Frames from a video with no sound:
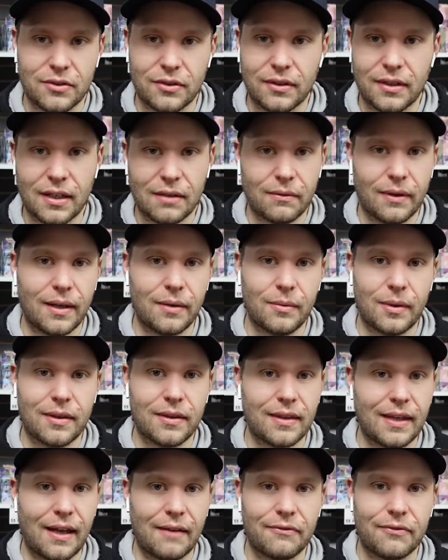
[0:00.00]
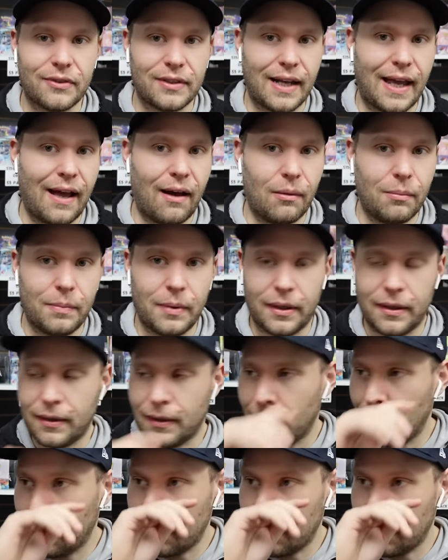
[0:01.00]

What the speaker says: You can get away with that for now, but